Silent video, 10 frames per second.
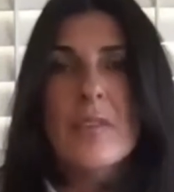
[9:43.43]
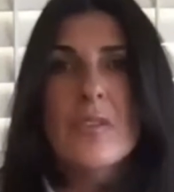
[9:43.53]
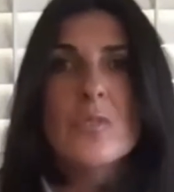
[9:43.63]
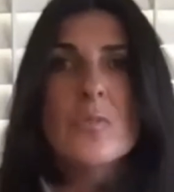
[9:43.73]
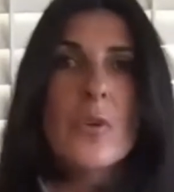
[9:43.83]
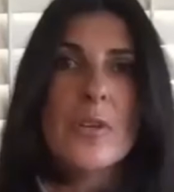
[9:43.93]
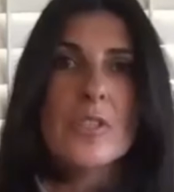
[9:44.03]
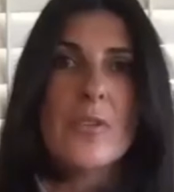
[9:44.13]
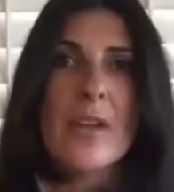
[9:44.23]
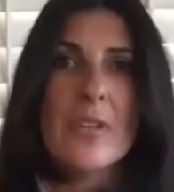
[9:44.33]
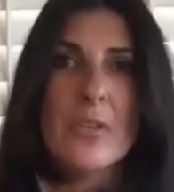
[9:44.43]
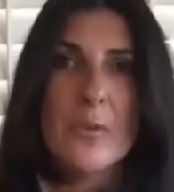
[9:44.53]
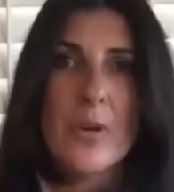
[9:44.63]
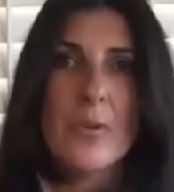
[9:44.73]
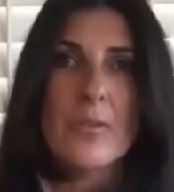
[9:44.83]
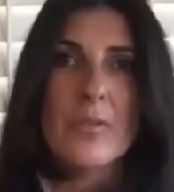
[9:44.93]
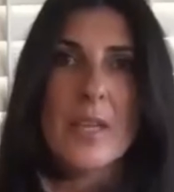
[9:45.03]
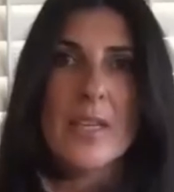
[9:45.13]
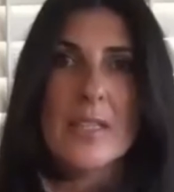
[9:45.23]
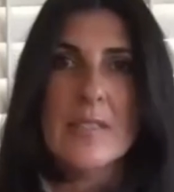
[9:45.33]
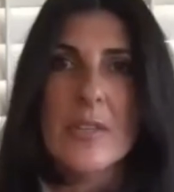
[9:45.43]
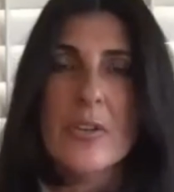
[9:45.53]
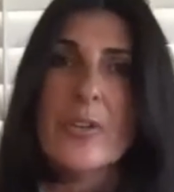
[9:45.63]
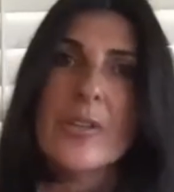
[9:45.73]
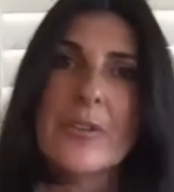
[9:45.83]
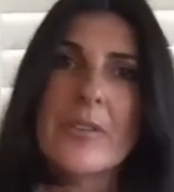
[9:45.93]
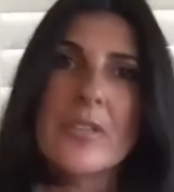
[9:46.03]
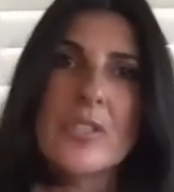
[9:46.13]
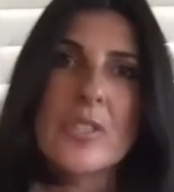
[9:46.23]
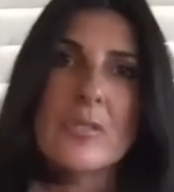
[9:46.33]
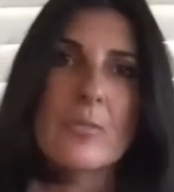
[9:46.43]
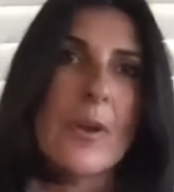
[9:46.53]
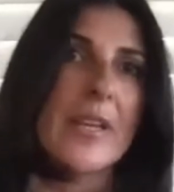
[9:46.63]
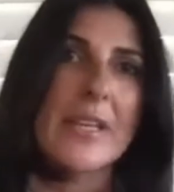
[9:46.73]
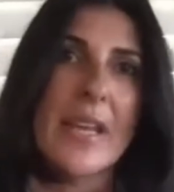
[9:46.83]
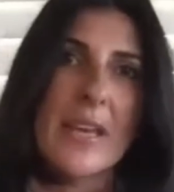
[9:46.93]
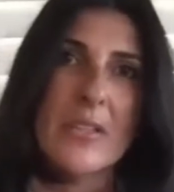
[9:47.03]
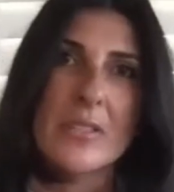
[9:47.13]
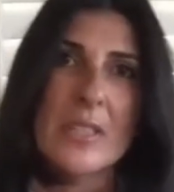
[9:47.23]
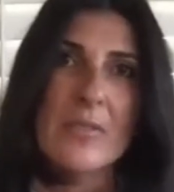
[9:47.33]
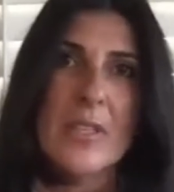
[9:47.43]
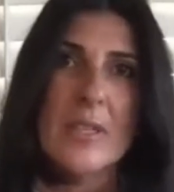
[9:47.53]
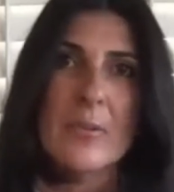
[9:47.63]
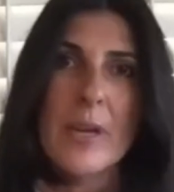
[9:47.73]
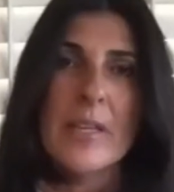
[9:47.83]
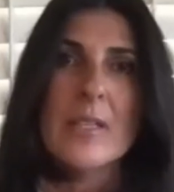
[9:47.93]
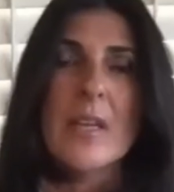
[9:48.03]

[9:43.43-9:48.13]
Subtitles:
And there's more to driving growth, like I said earlier, than just running an ad on TV, right?